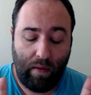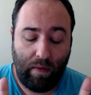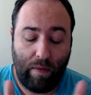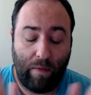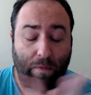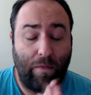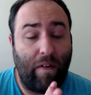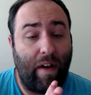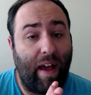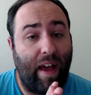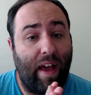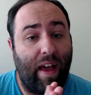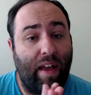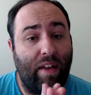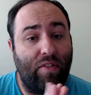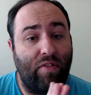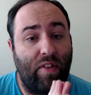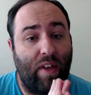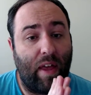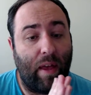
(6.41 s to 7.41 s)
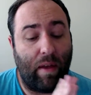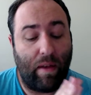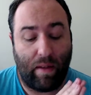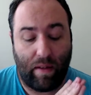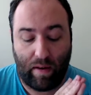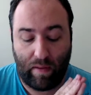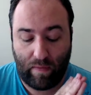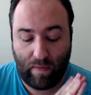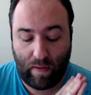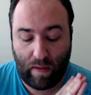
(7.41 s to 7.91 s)
The Flash,
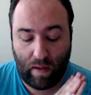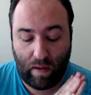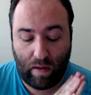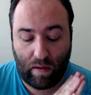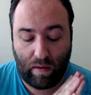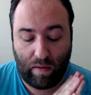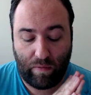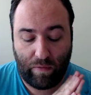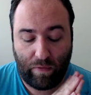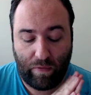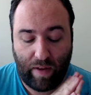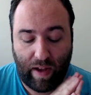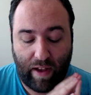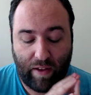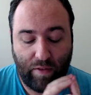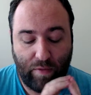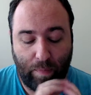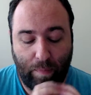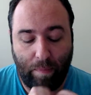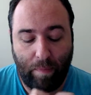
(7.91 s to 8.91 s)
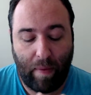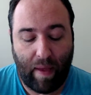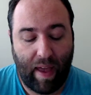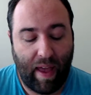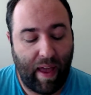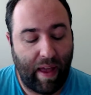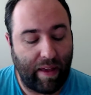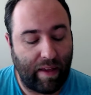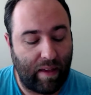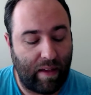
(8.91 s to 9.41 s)
and it's called
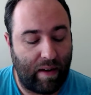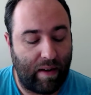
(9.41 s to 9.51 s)
Flashback,